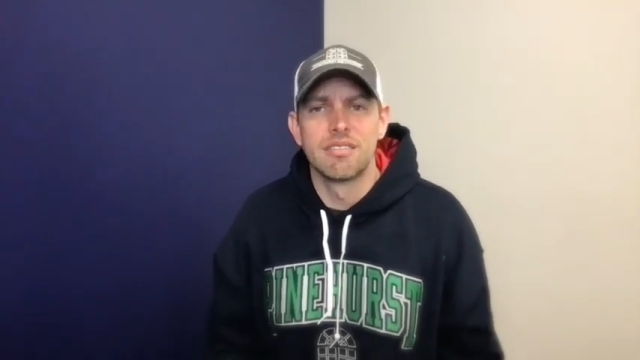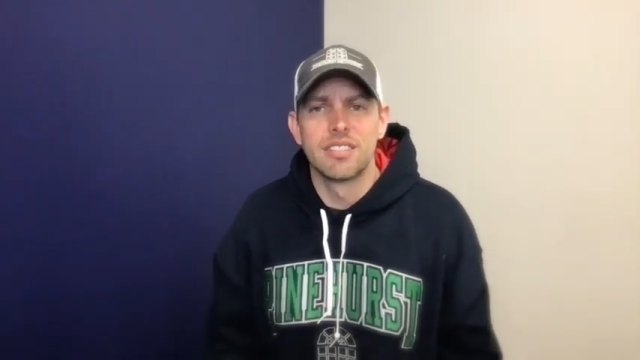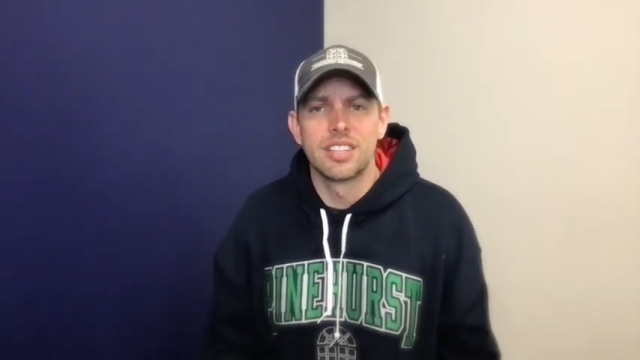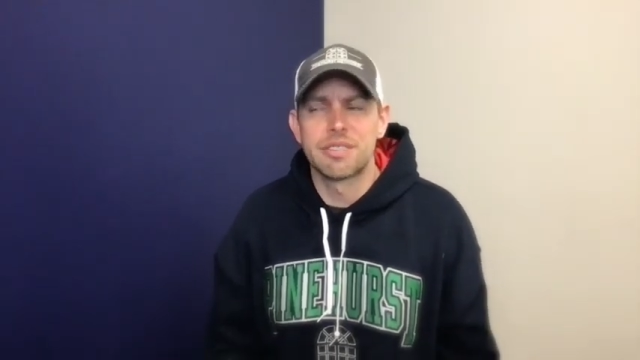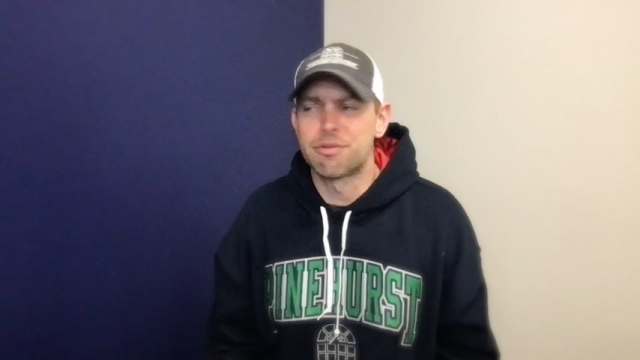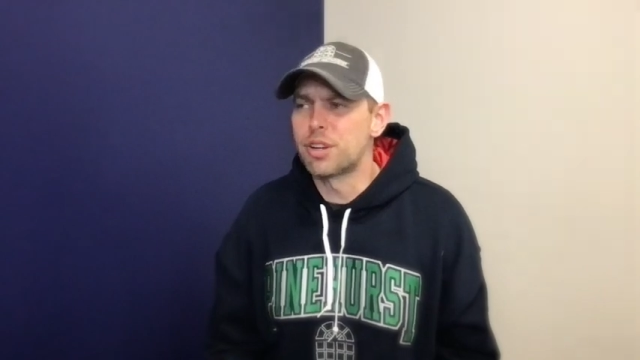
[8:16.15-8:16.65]

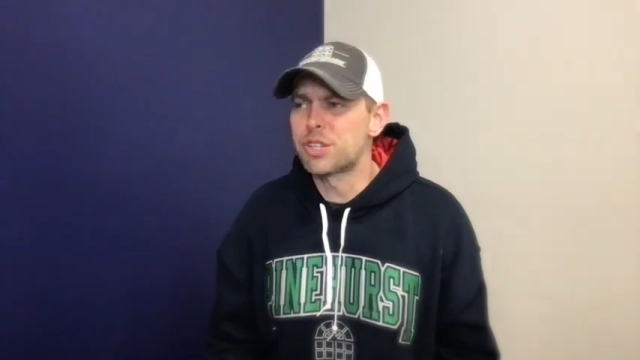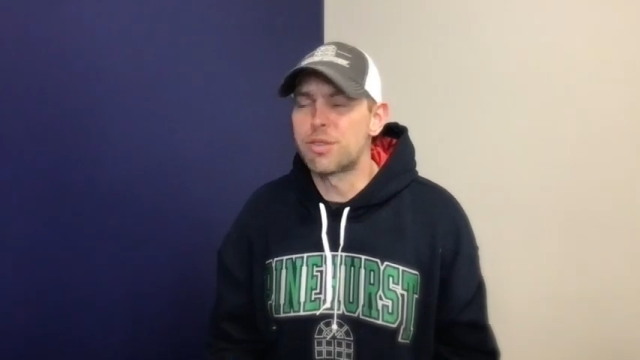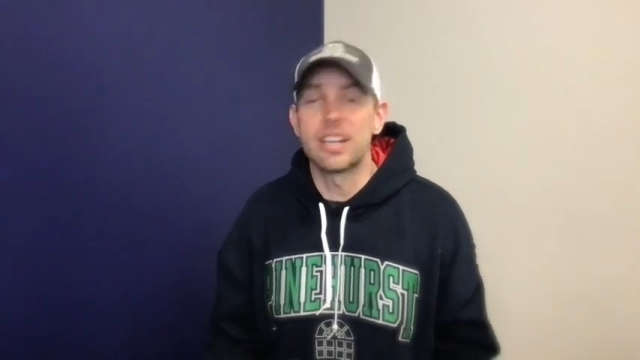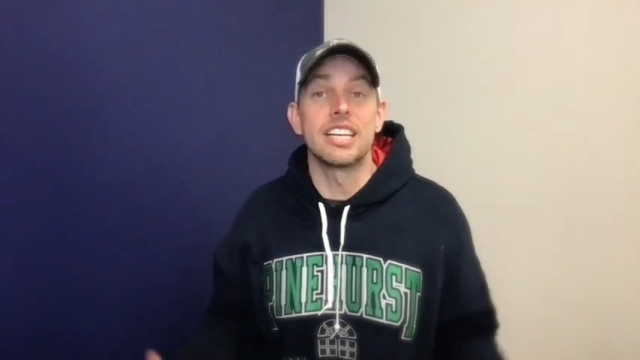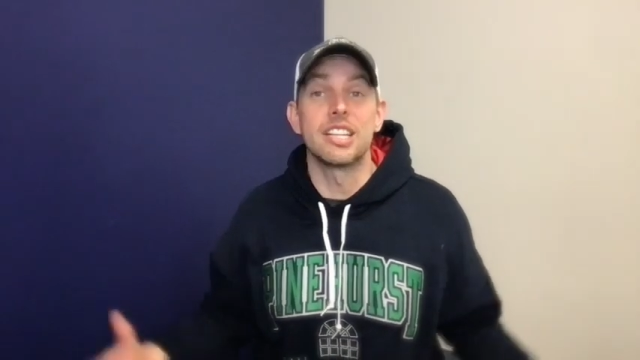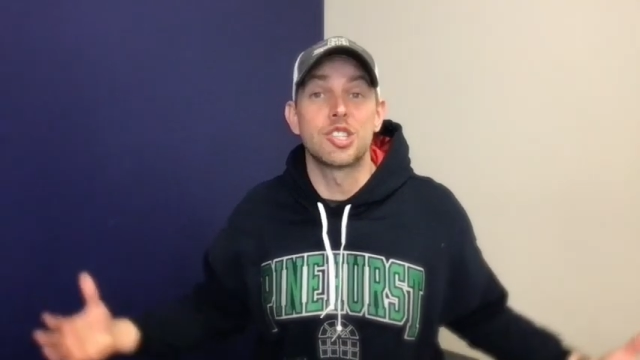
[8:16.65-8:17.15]
It's
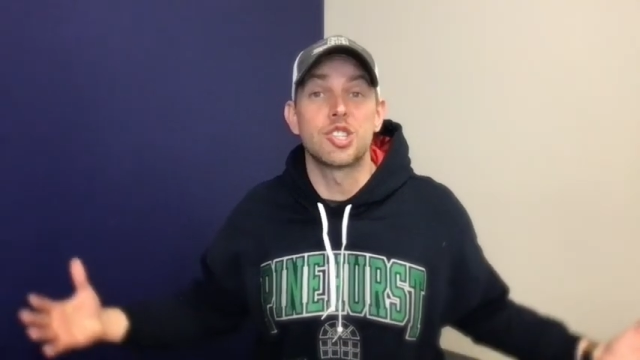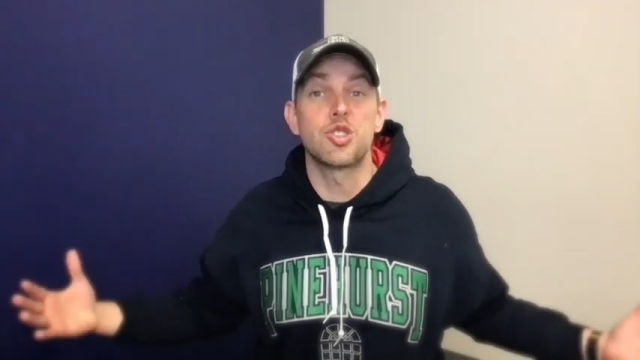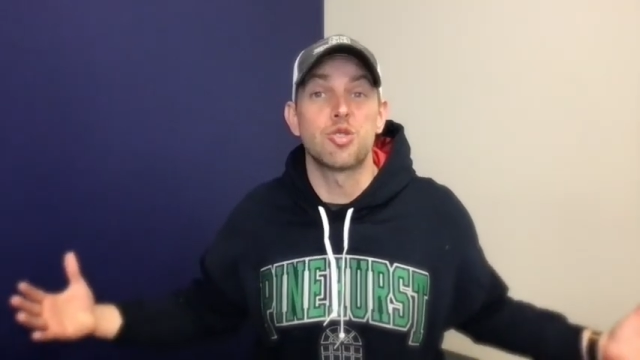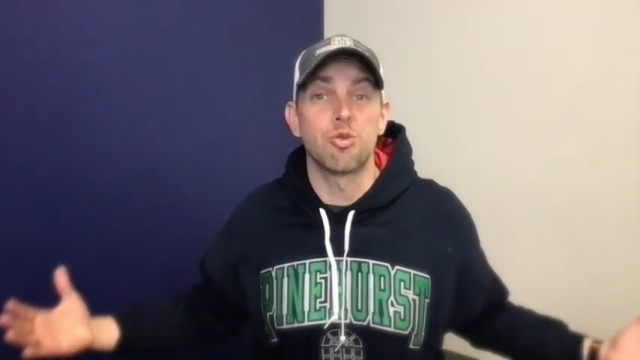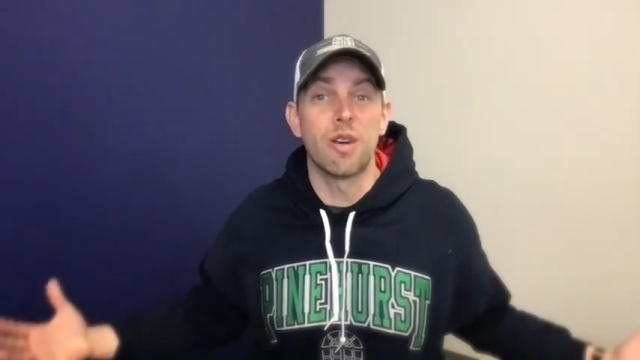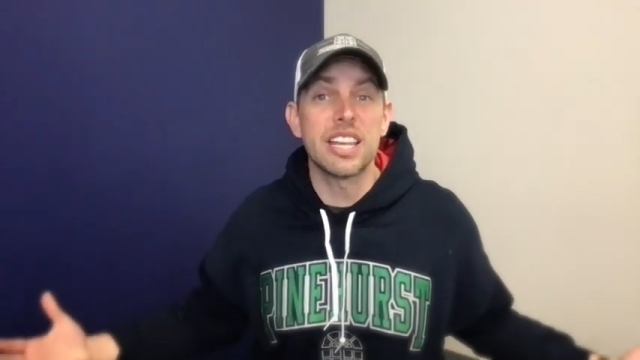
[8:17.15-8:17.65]
frustrating, it's
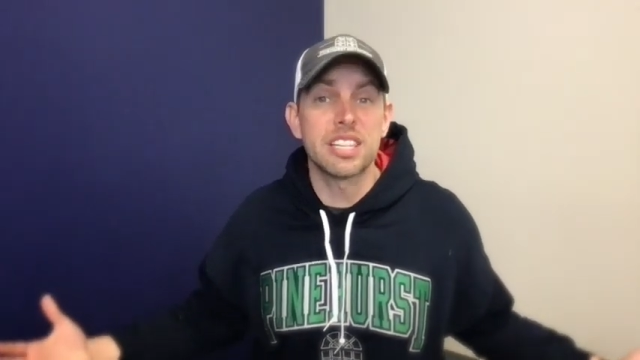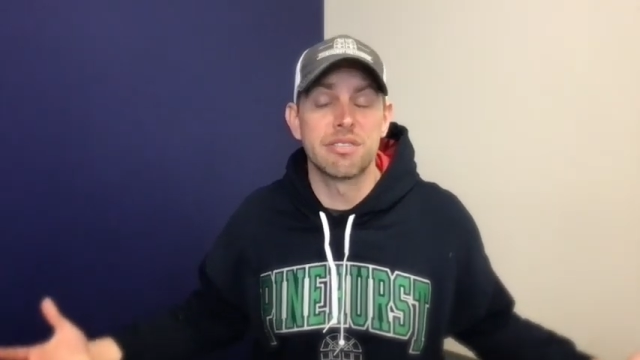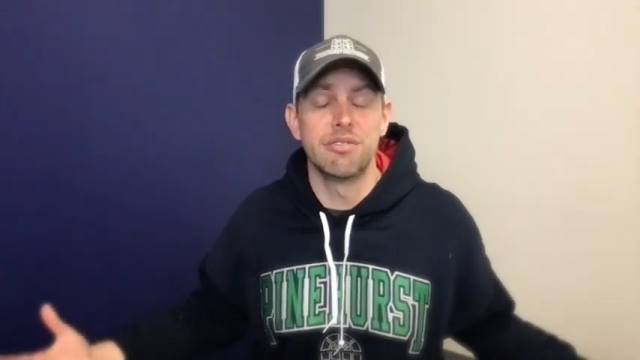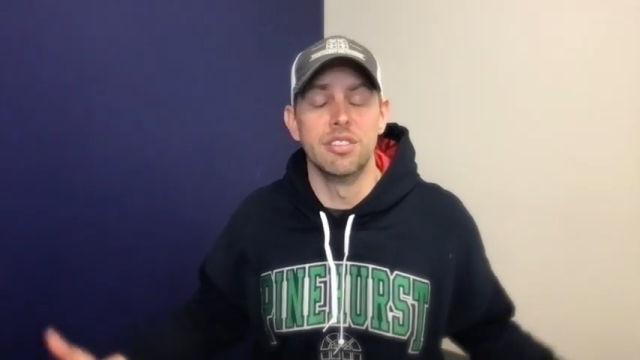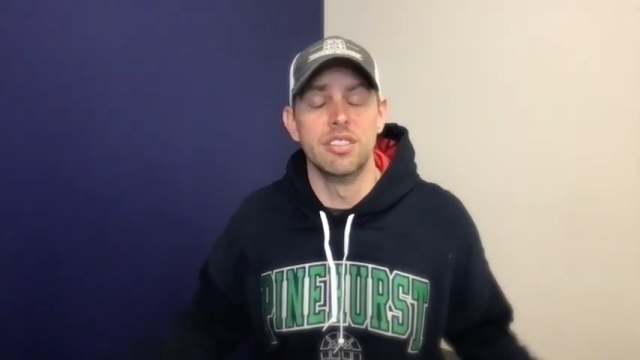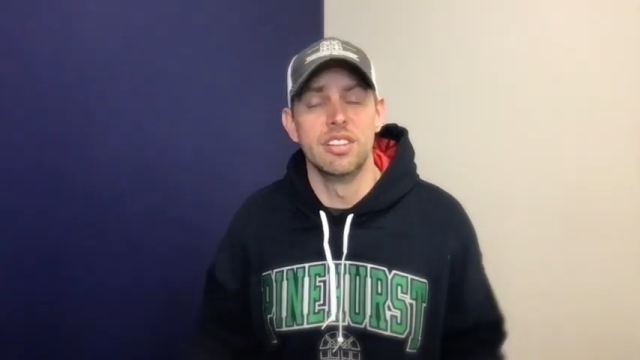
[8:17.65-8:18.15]

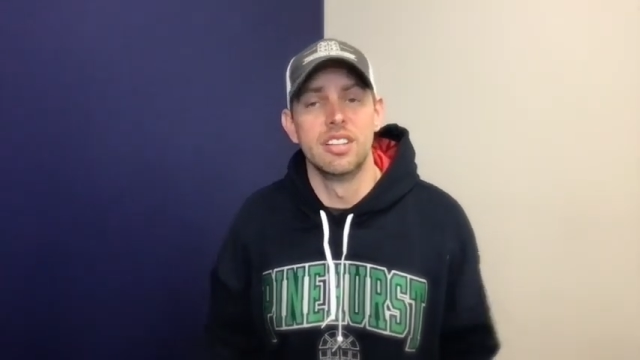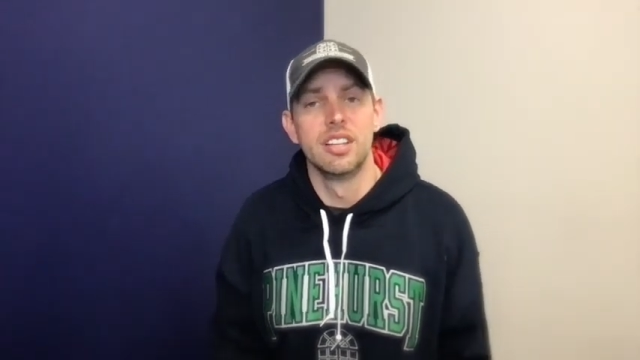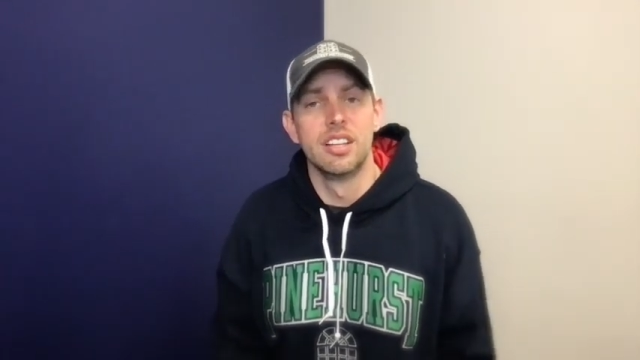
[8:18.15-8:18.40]
stressful.